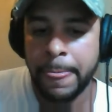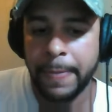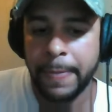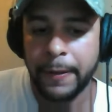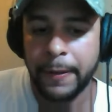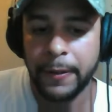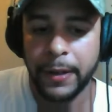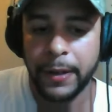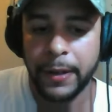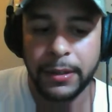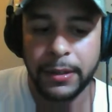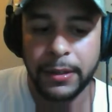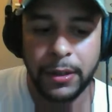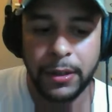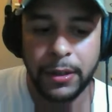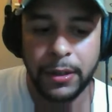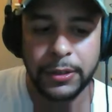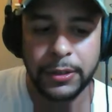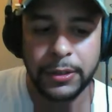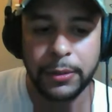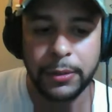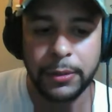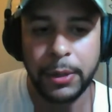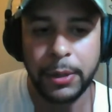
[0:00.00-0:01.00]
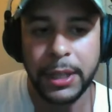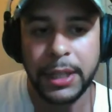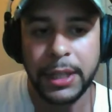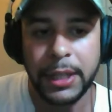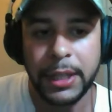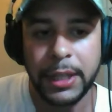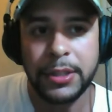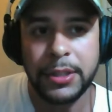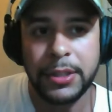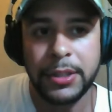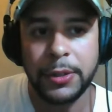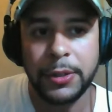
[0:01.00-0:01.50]
All right. Also, want to
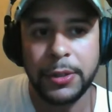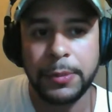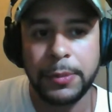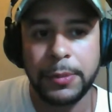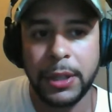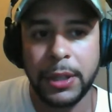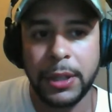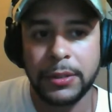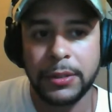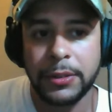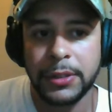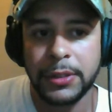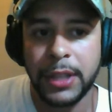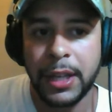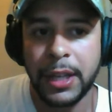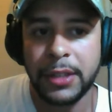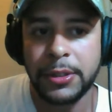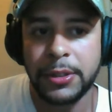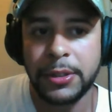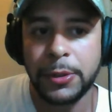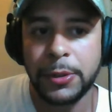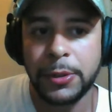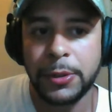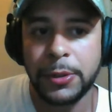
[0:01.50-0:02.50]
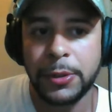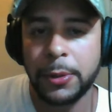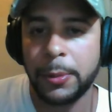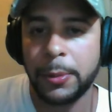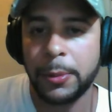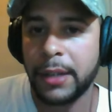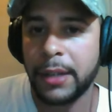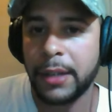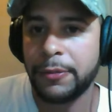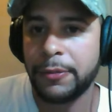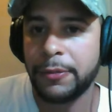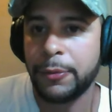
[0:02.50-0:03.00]
hit the show sponsors. As usual,
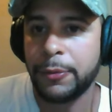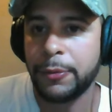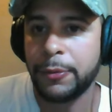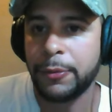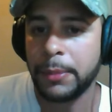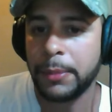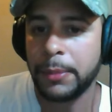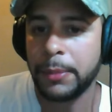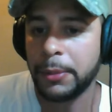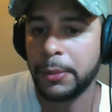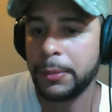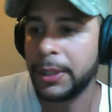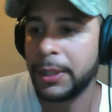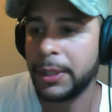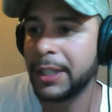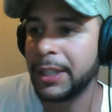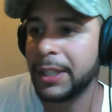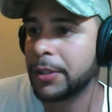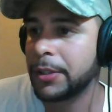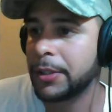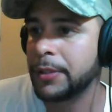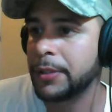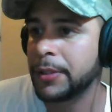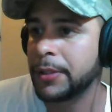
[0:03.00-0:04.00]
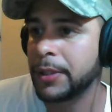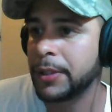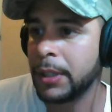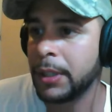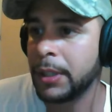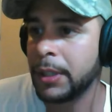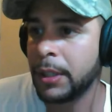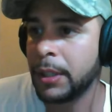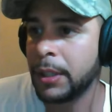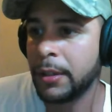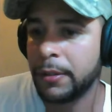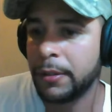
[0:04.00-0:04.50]
we have Fort Mill Munitions
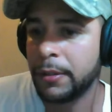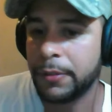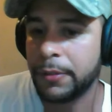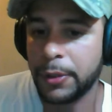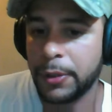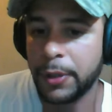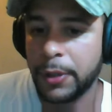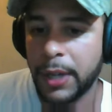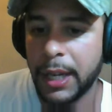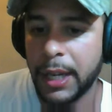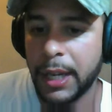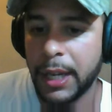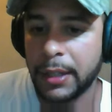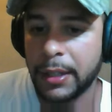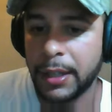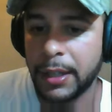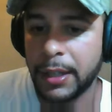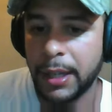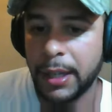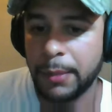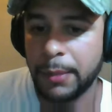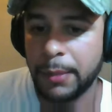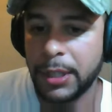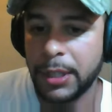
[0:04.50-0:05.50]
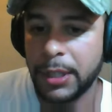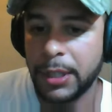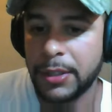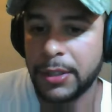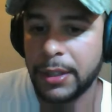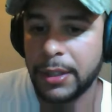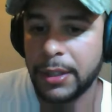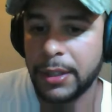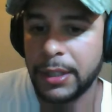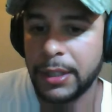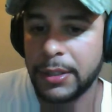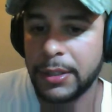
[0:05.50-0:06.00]
for your handgun
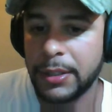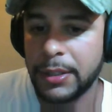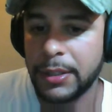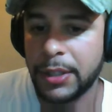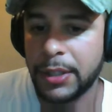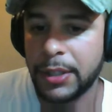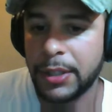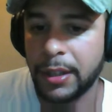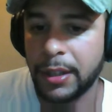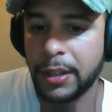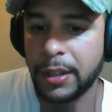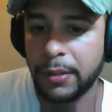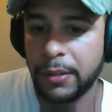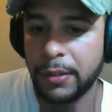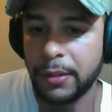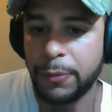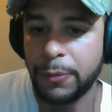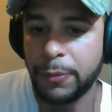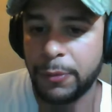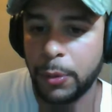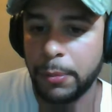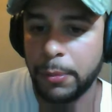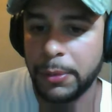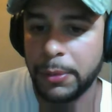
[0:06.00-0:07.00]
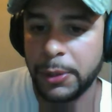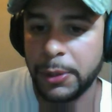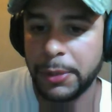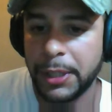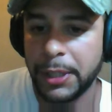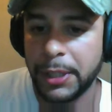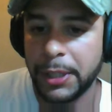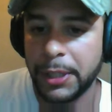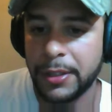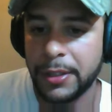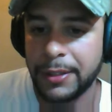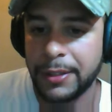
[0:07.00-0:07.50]
ammunition needs. Check out Fort Mill
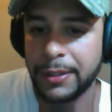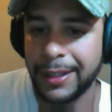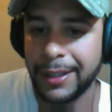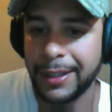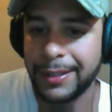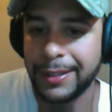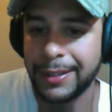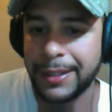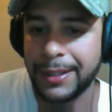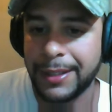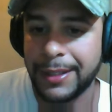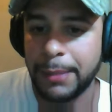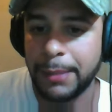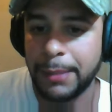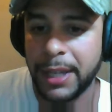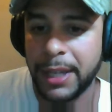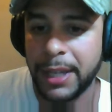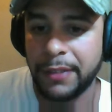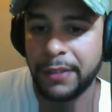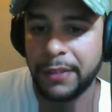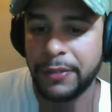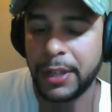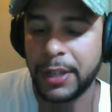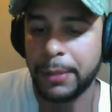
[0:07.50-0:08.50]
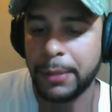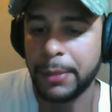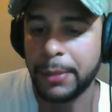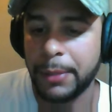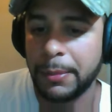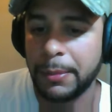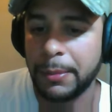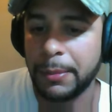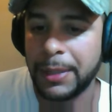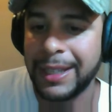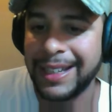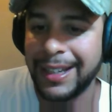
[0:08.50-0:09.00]
Munitions. That's
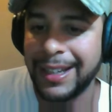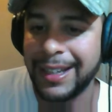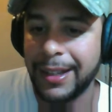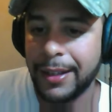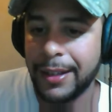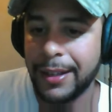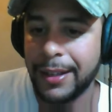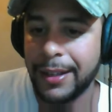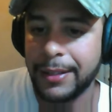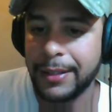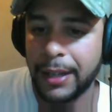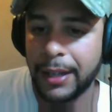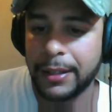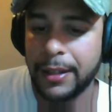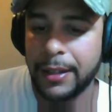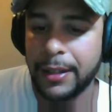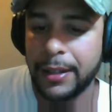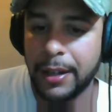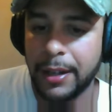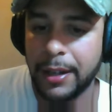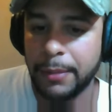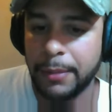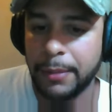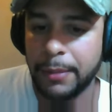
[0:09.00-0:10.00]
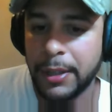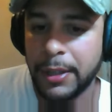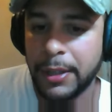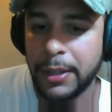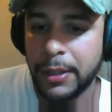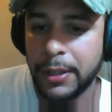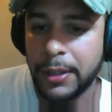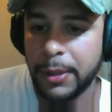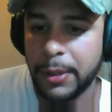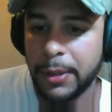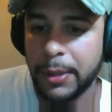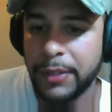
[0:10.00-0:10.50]
teamfmm.com.
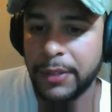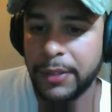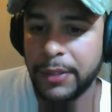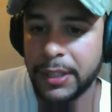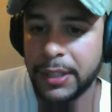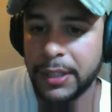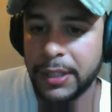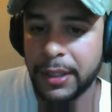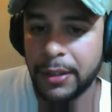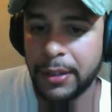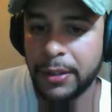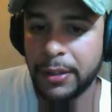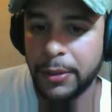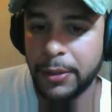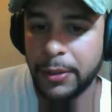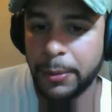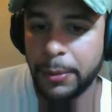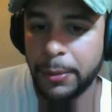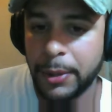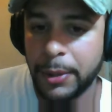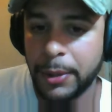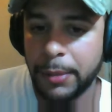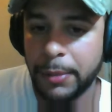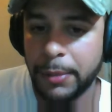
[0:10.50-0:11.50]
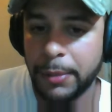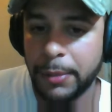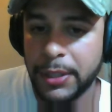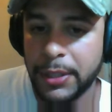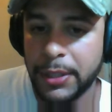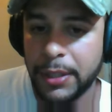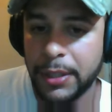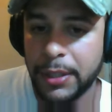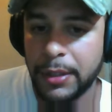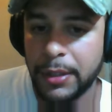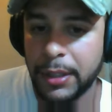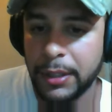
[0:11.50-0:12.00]
We have a discount code that we're going to
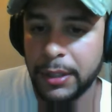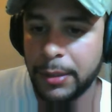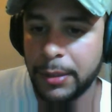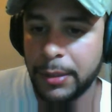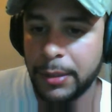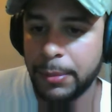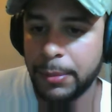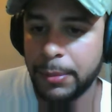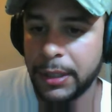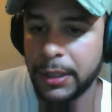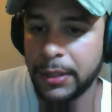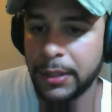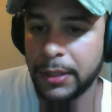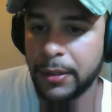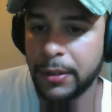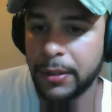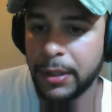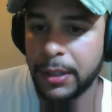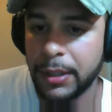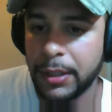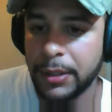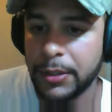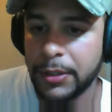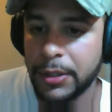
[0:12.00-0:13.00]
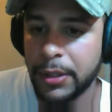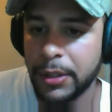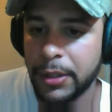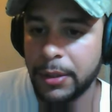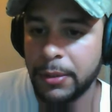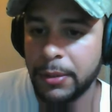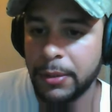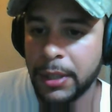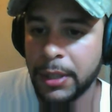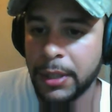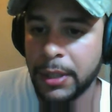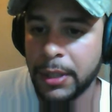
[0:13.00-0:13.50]
mention a little bit later on in the
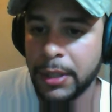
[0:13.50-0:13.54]
show.